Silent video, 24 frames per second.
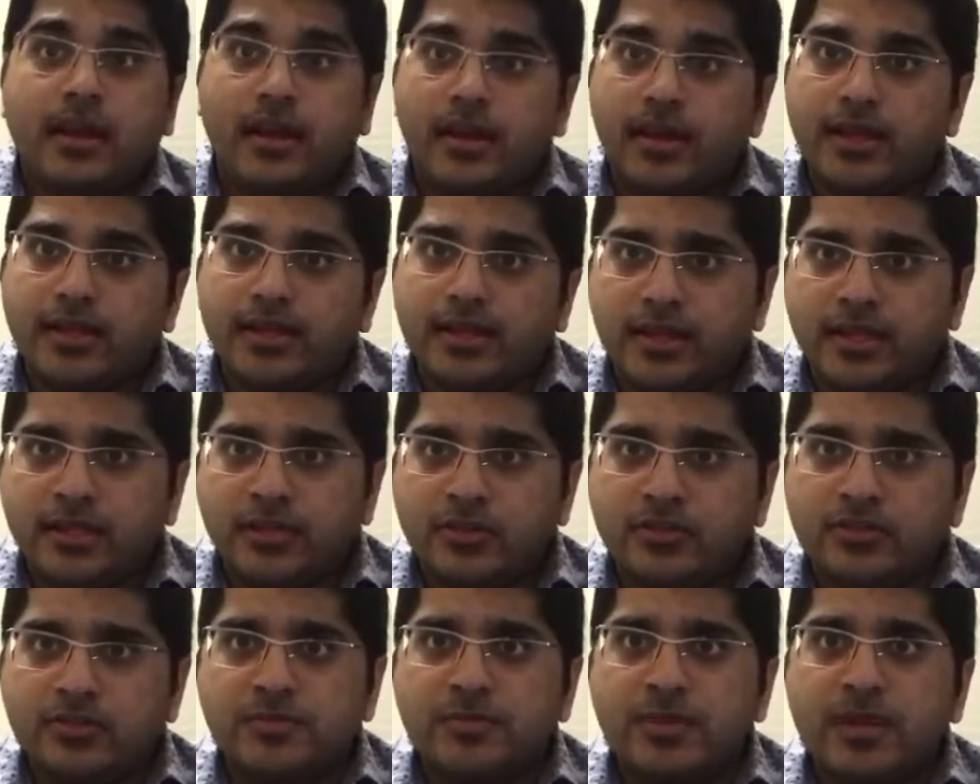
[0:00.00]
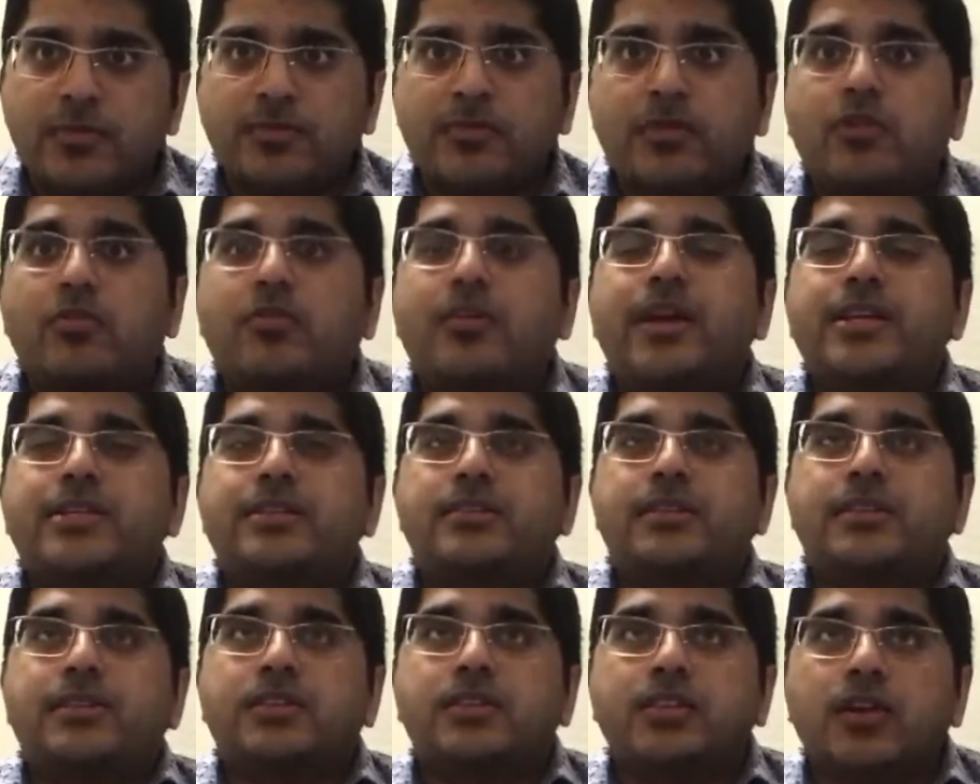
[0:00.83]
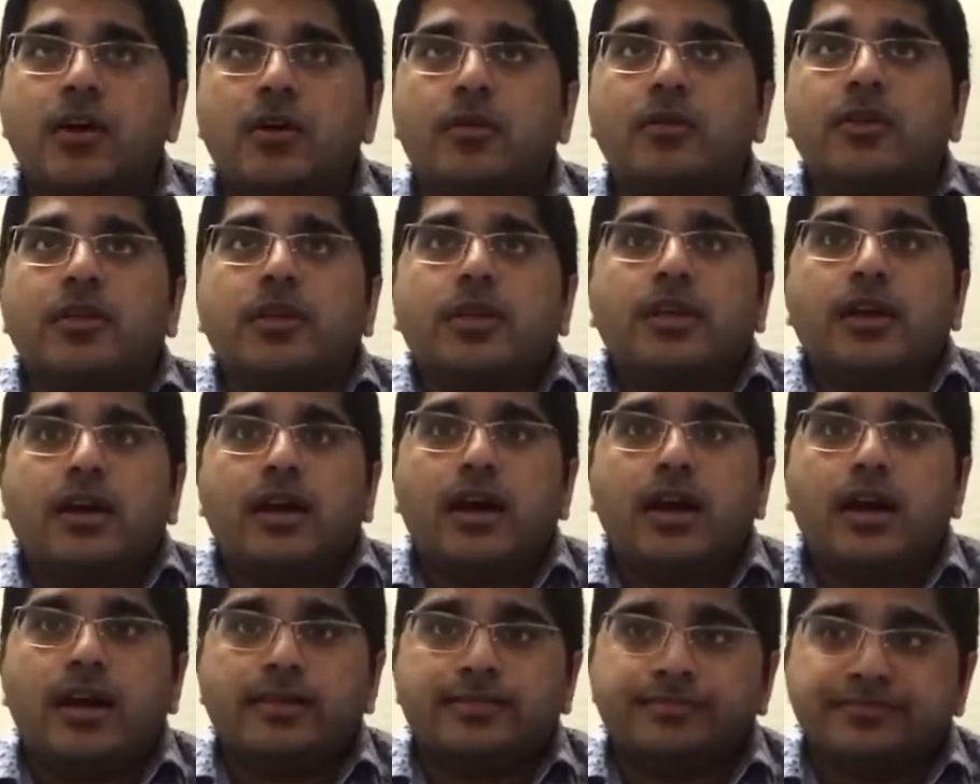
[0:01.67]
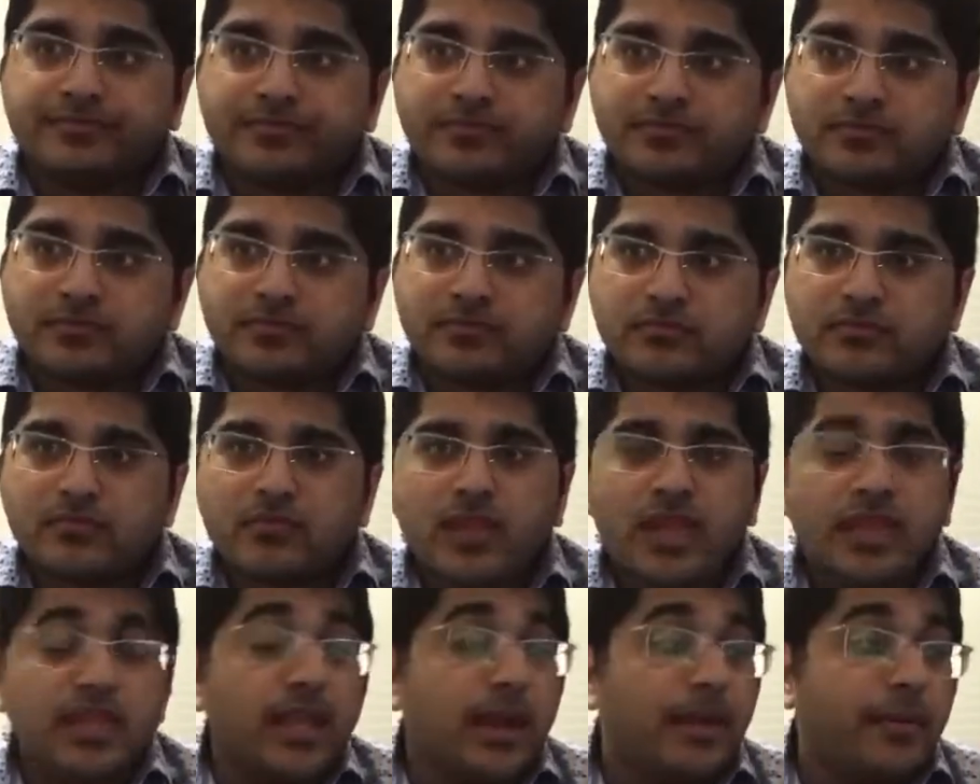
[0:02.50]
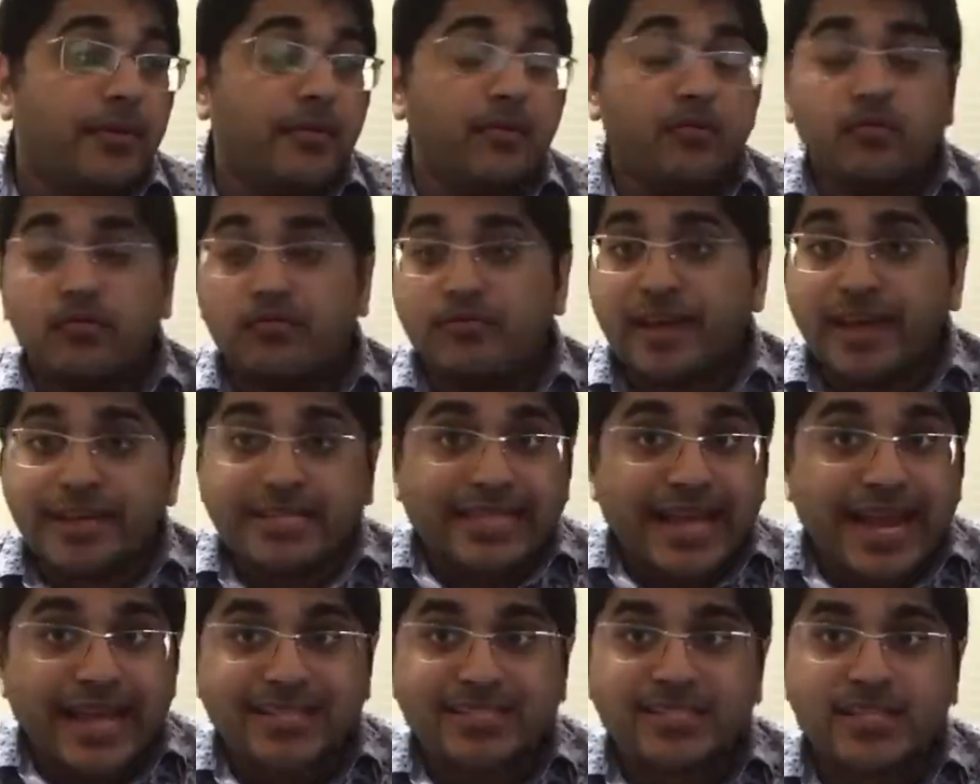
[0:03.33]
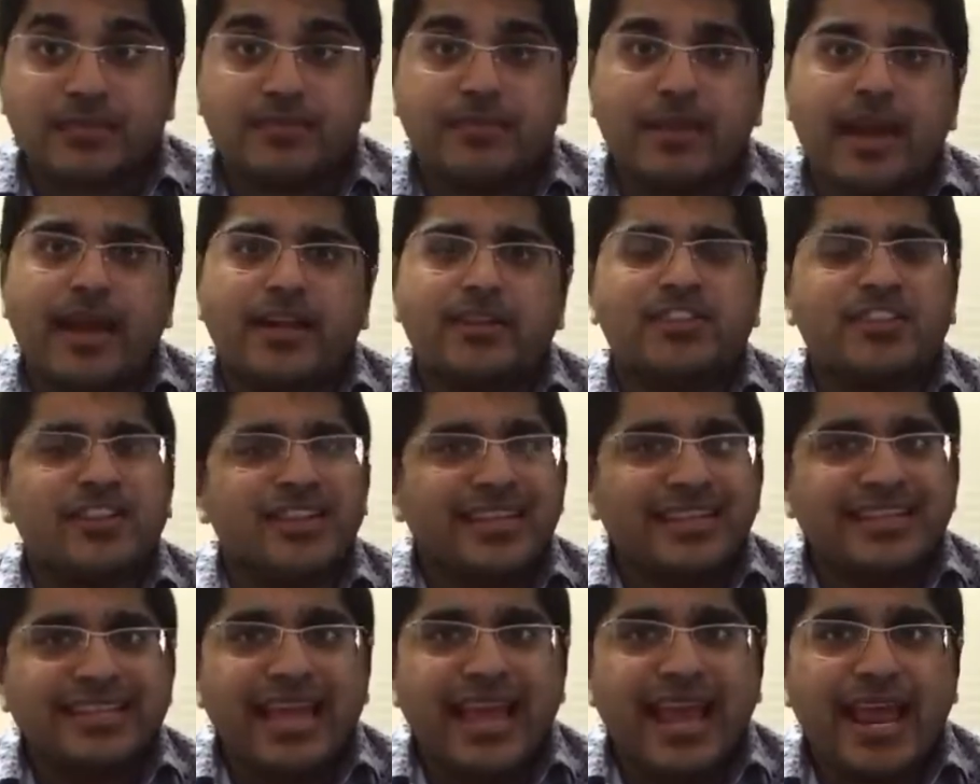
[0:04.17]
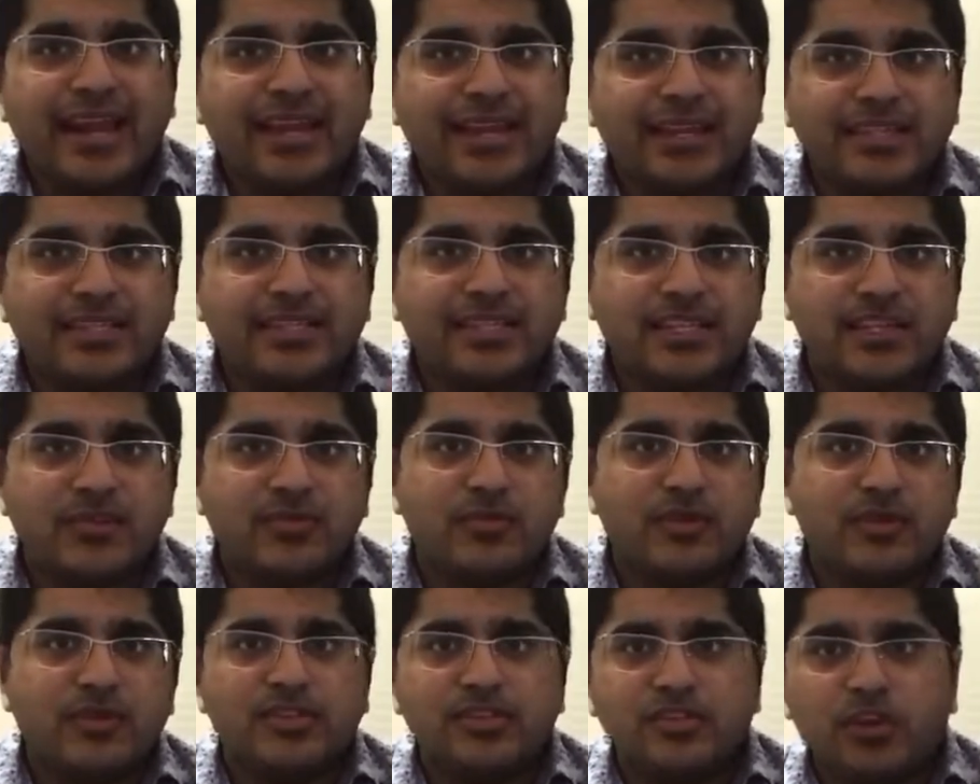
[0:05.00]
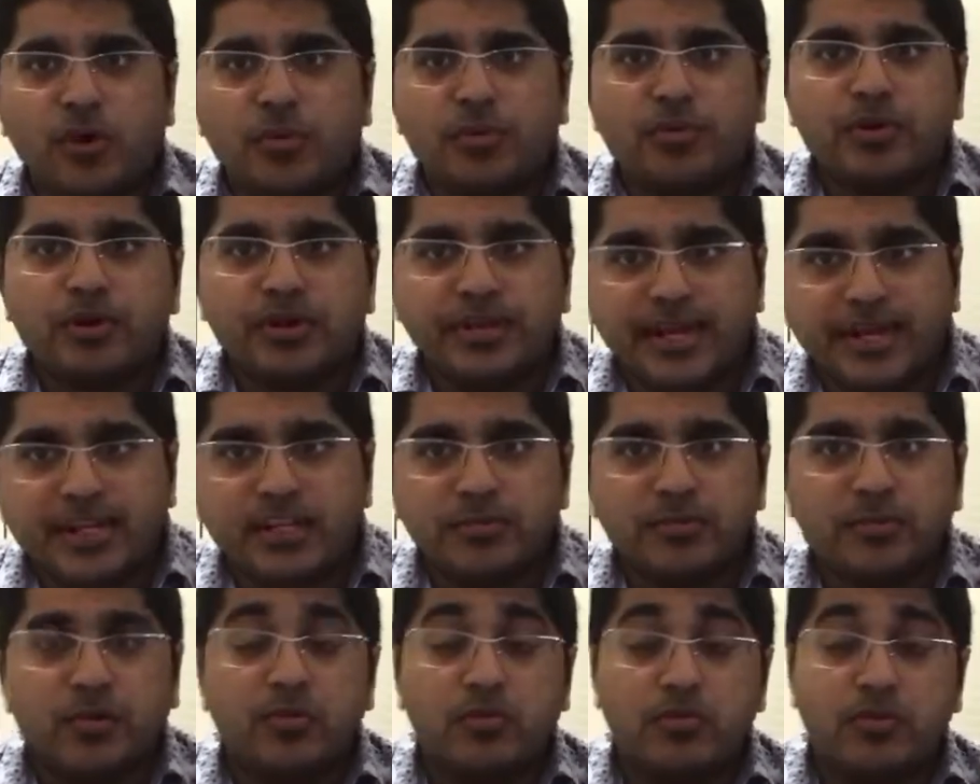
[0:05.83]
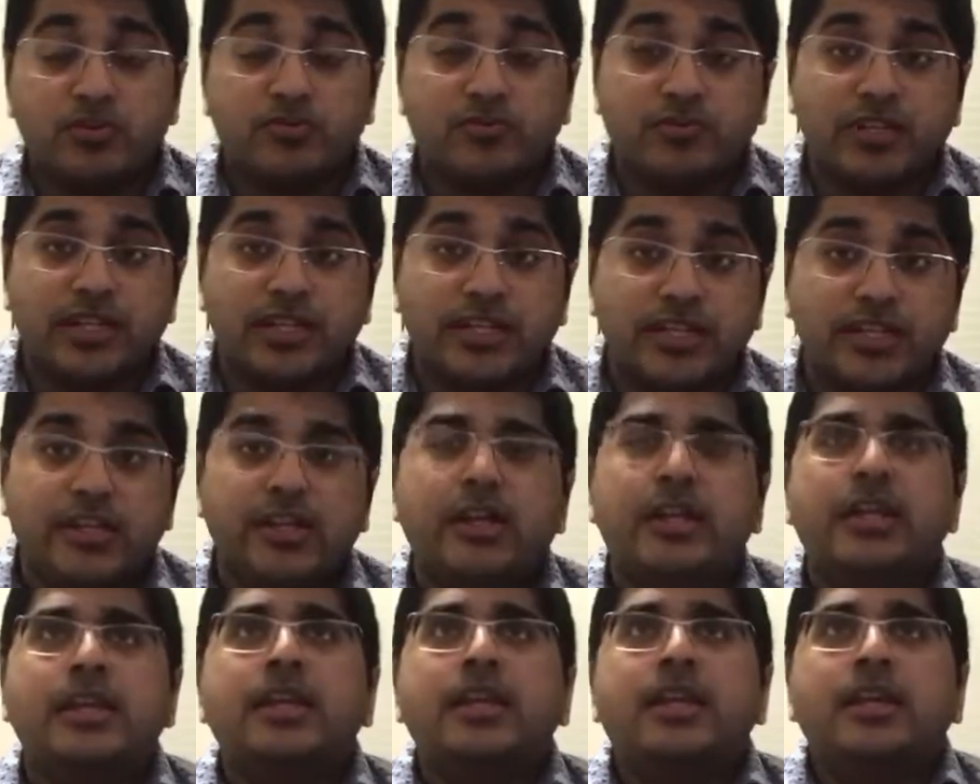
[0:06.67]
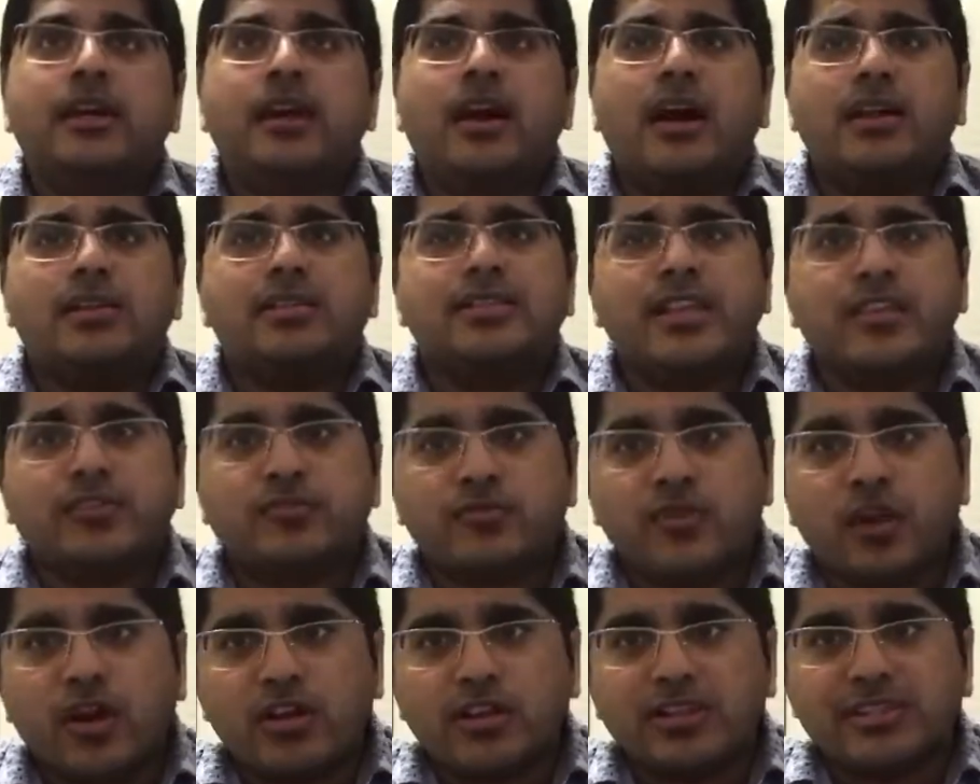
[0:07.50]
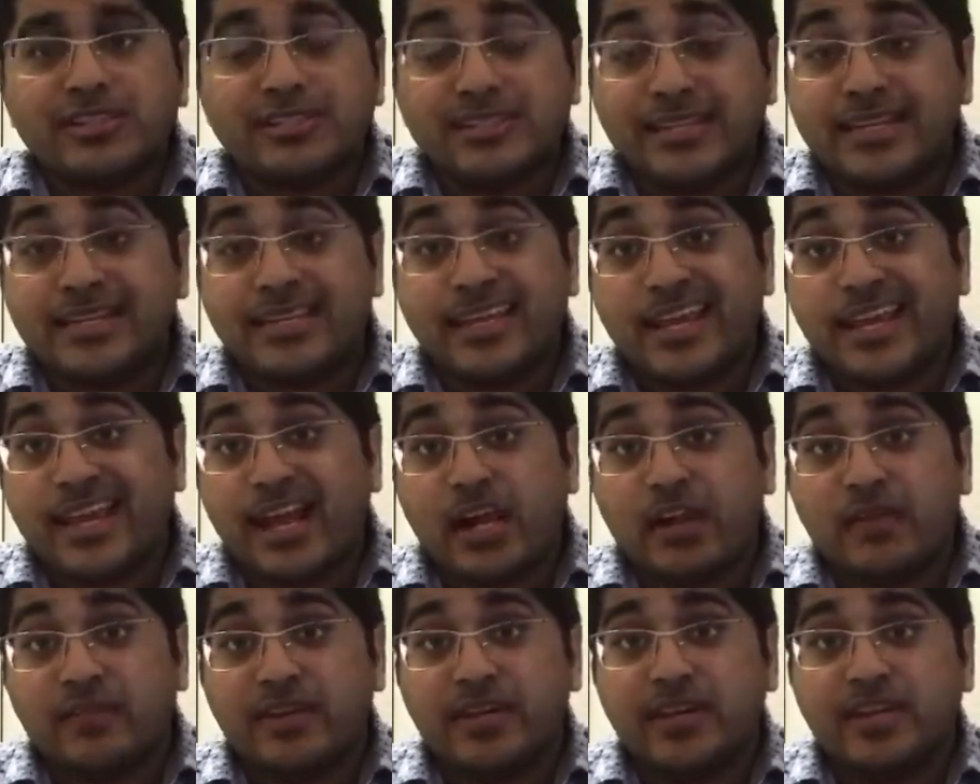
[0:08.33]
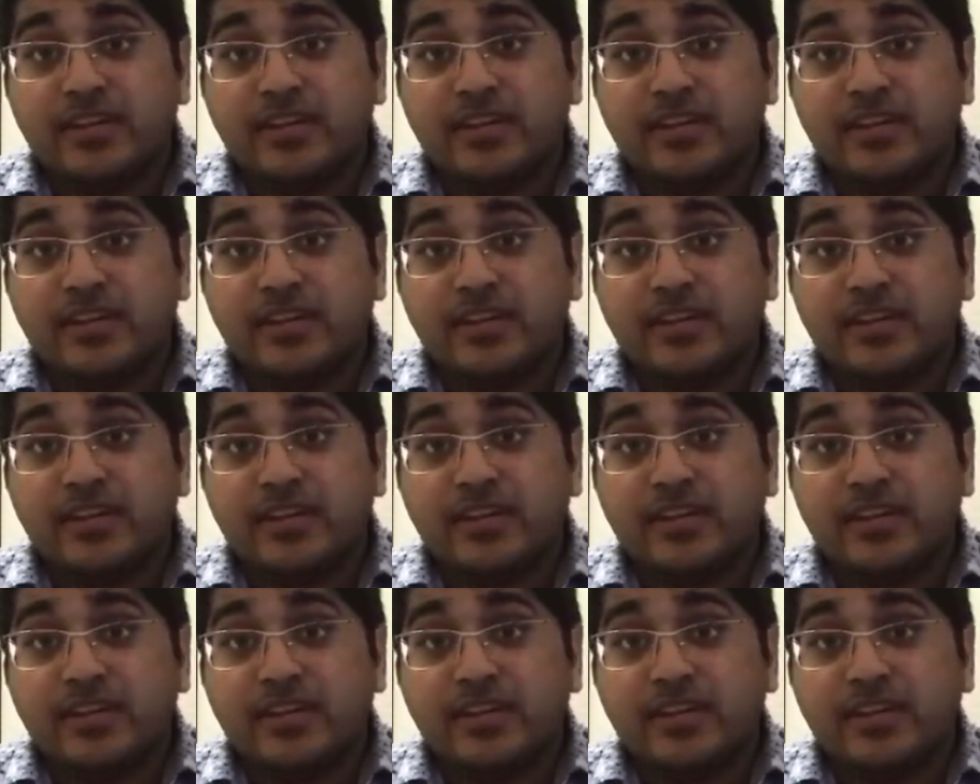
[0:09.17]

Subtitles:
in New Japan Pro Wrestling. So, yeah, but fantastic match. The ending sequence, though predictable, was really good. Seth Rollins did kick out of a